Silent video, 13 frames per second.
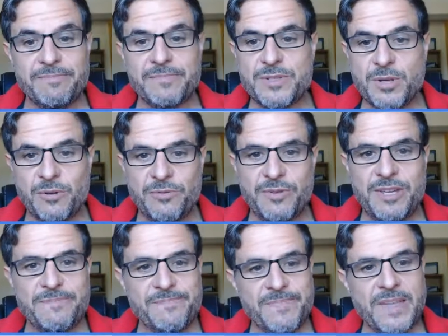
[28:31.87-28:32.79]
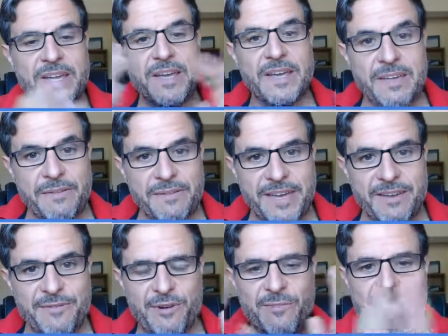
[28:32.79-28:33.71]
Sophie,
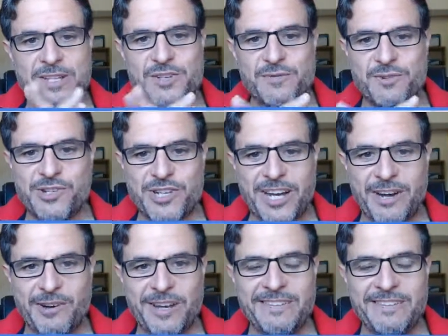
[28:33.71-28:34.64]
thank you very much for sharing